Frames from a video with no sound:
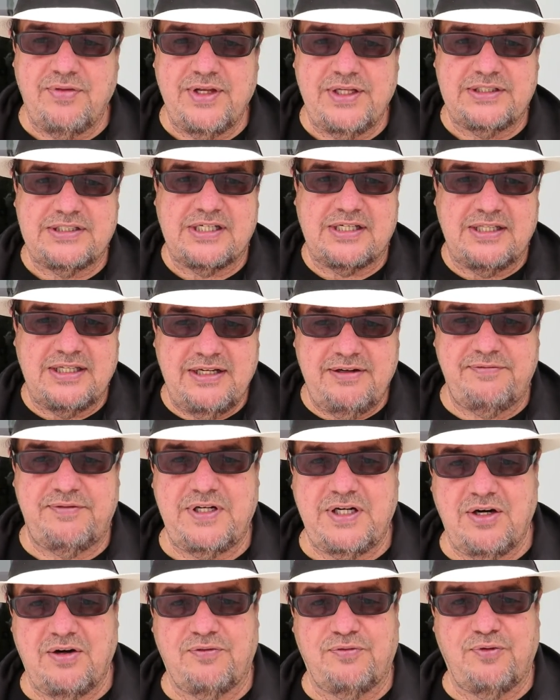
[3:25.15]
that's
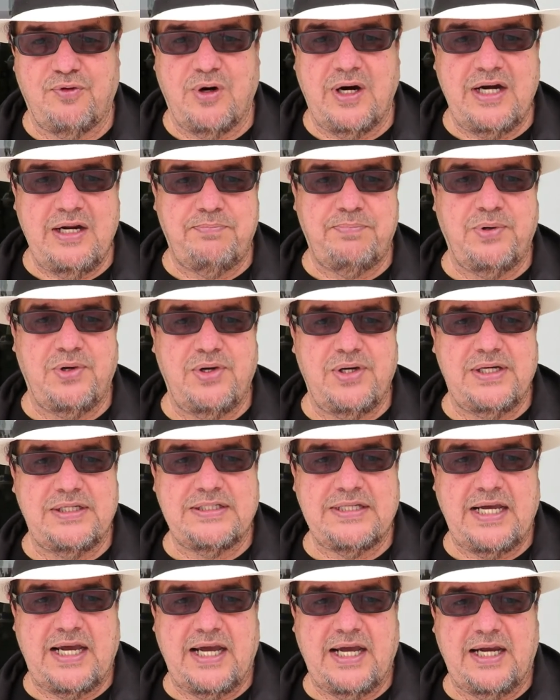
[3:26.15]
lived here for any period of
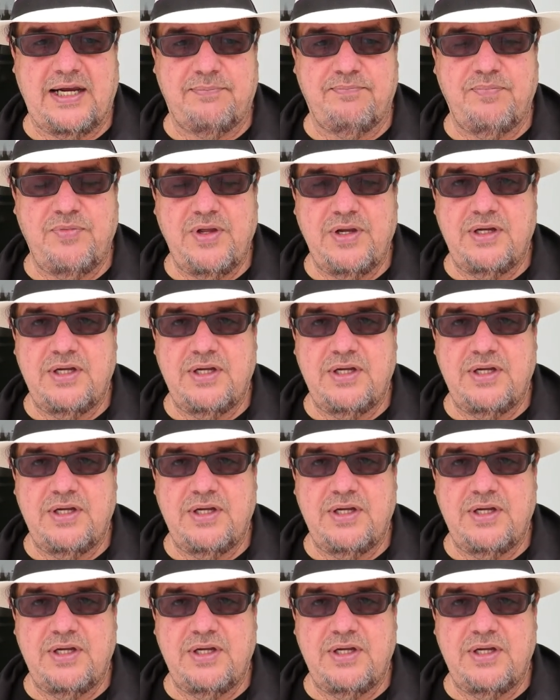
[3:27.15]
time,